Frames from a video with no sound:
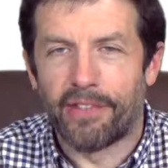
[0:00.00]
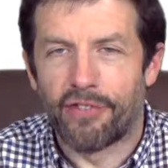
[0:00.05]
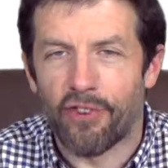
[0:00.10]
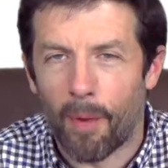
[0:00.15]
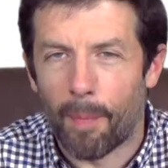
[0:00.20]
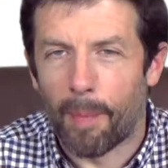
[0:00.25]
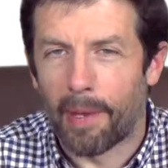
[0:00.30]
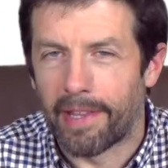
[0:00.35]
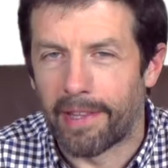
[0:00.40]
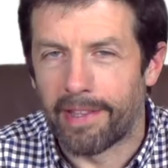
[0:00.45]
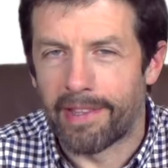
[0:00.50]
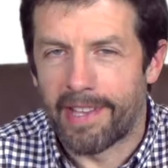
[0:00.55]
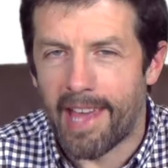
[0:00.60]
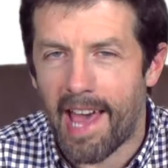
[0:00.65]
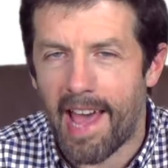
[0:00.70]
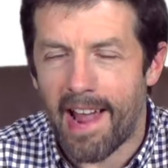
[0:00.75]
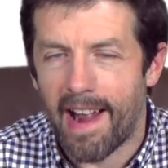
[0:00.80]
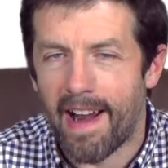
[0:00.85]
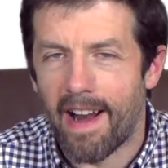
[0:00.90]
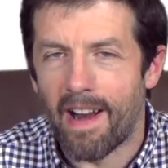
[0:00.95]
dropping
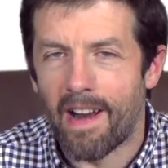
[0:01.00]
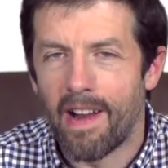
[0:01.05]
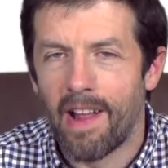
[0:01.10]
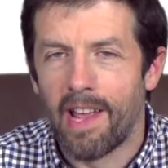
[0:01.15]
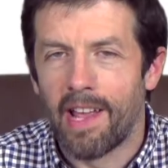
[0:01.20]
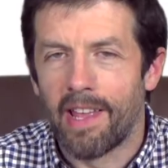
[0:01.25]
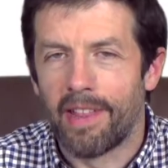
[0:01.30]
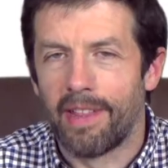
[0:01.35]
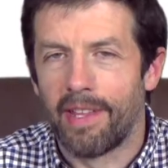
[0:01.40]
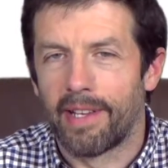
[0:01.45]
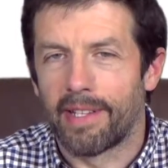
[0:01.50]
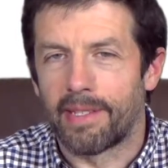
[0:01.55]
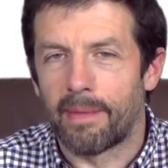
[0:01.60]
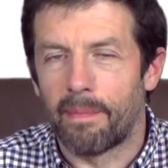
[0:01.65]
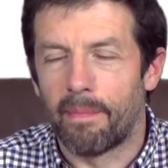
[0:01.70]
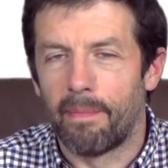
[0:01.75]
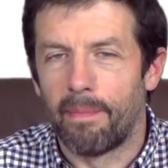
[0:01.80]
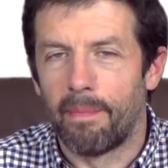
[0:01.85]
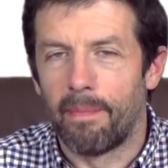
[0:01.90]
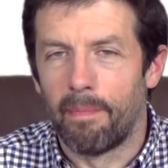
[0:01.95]
there, that
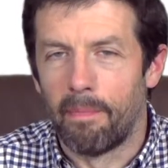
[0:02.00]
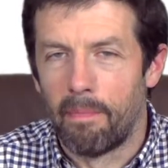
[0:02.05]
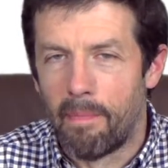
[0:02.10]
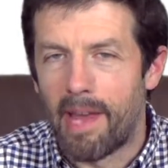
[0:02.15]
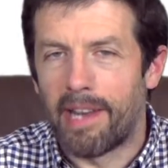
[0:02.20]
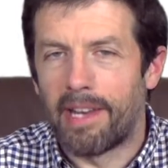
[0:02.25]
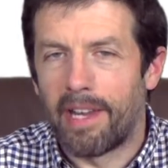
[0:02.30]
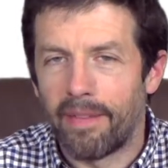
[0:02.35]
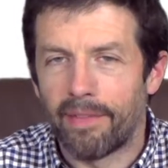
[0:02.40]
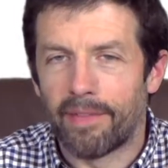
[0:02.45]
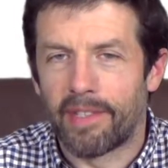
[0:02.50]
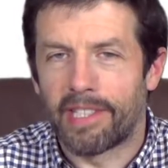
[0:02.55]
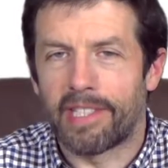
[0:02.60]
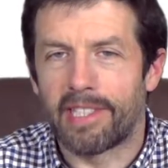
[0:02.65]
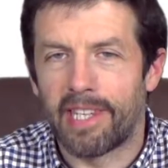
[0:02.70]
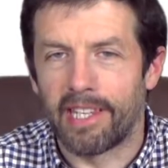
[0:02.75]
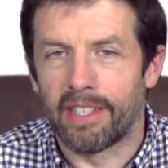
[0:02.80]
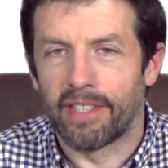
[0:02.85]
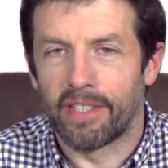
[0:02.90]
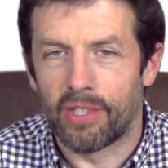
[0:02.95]
many of the
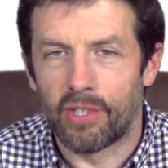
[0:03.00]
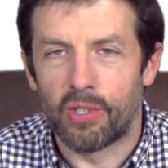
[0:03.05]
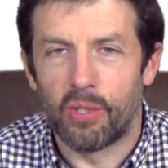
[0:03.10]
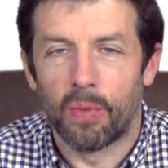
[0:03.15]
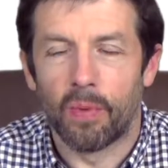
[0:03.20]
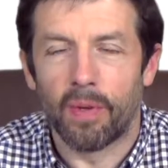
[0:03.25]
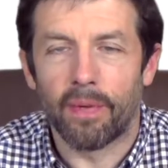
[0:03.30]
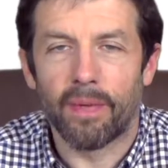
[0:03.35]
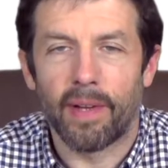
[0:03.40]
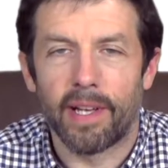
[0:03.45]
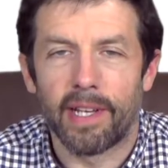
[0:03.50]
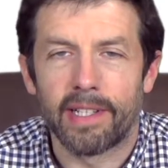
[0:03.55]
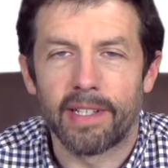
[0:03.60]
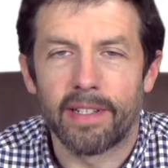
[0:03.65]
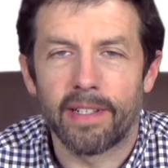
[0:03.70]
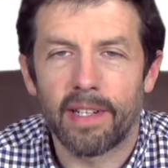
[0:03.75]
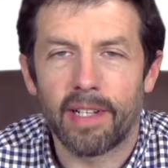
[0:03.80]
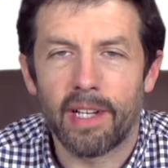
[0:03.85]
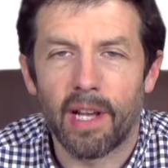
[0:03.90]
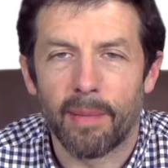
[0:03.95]
skills you will
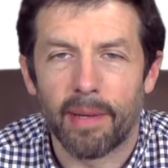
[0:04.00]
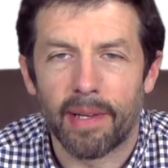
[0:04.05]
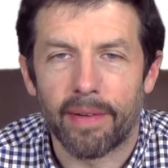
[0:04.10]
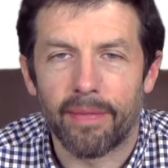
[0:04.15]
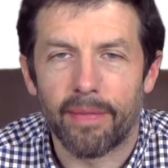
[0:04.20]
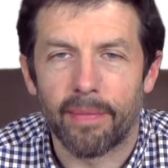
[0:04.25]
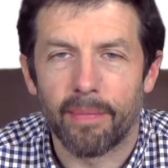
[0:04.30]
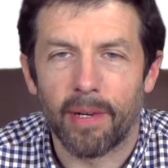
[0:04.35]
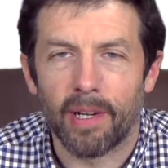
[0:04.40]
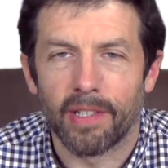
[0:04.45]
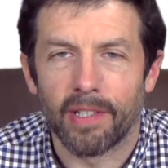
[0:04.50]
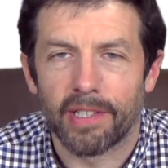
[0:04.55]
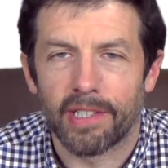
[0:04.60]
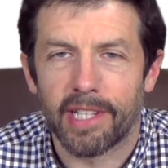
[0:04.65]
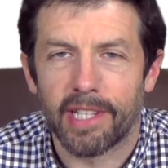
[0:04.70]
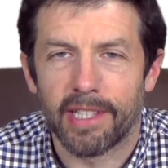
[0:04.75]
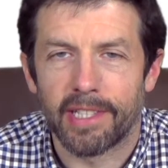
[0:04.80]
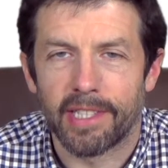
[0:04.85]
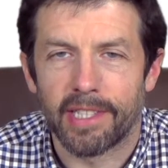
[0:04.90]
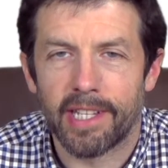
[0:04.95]
find coming from
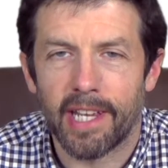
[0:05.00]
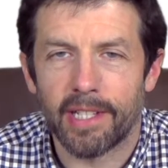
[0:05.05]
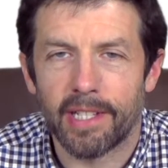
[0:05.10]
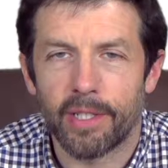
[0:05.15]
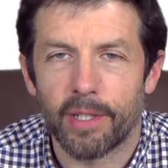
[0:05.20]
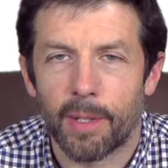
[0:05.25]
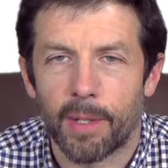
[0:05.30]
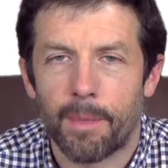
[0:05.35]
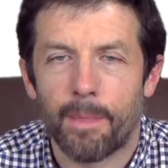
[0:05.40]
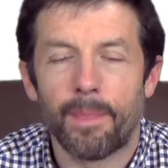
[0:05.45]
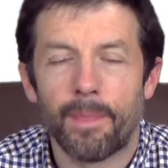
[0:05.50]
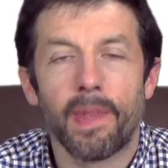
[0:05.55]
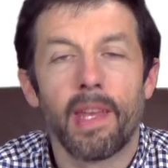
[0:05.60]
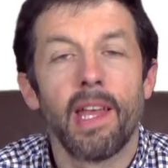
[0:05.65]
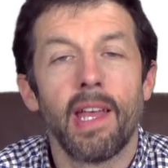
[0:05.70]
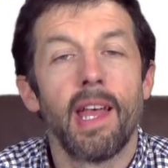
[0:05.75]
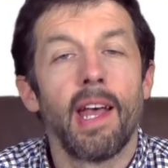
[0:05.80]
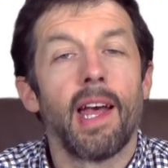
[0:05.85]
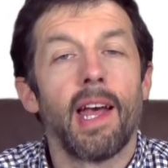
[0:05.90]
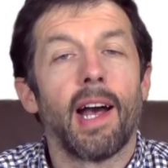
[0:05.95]
outside the sector.
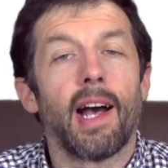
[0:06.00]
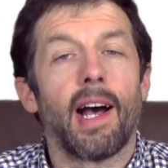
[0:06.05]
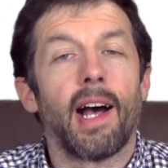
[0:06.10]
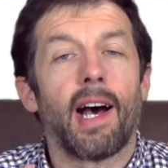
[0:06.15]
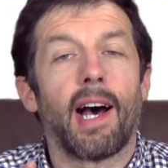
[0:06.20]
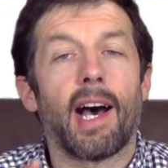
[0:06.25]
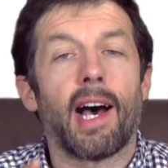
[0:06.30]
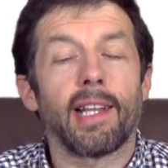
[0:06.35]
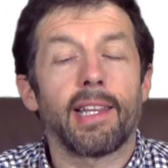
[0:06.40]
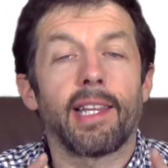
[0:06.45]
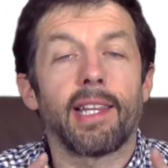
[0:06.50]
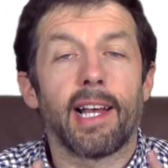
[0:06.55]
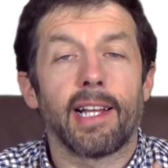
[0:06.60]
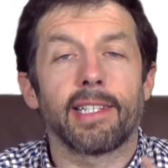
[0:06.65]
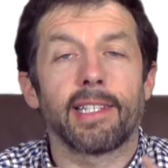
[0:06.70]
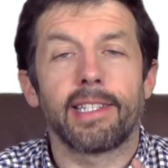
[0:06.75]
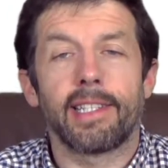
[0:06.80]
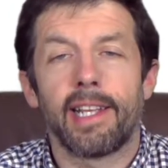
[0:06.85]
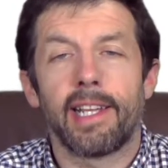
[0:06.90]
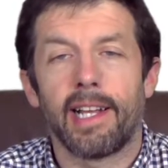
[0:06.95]
At
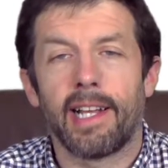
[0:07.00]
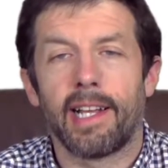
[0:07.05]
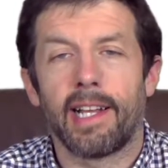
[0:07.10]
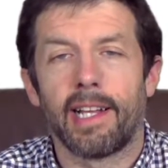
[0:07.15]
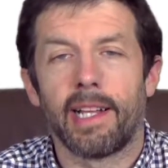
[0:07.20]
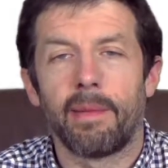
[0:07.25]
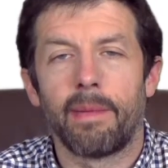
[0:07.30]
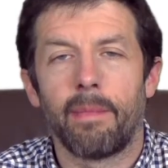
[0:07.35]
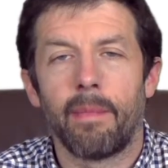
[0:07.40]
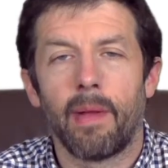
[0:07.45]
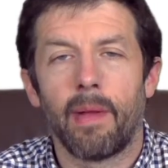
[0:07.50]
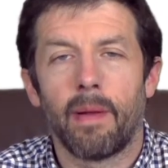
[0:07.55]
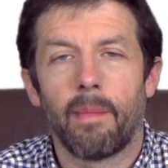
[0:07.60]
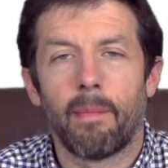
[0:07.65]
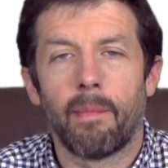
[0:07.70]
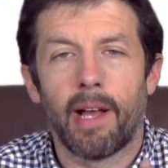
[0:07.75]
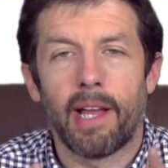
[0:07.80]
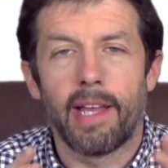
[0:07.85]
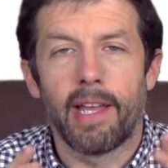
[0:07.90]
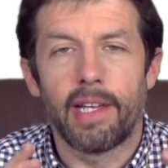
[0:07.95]
that time,
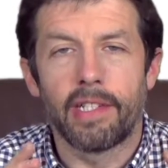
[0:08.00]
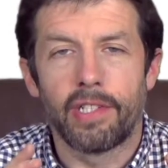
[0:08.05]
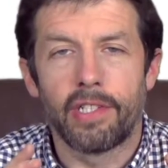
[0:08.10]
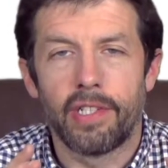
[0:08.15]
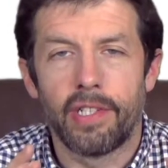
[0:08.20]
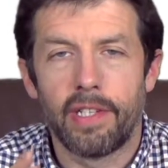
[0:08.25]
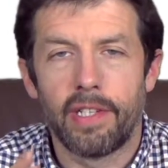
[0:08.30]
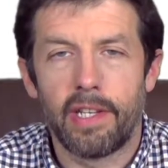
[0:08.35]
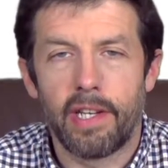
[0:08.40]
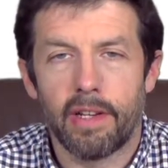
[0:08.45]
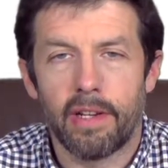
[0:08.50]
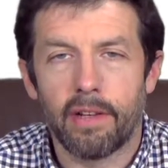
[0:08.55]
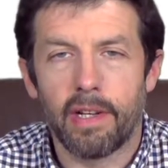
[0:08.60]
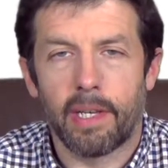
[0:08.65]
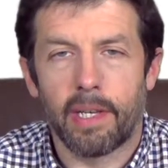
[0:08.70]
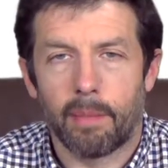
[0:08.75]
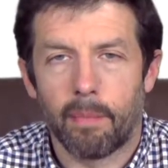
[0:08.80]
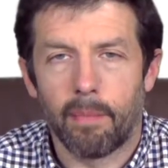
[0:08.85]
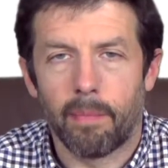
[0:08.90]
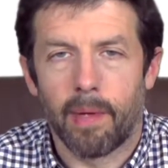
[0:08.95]
my
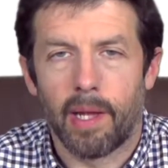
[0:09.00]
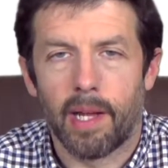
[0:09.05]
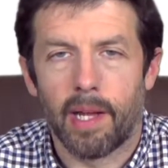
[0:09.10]
engineering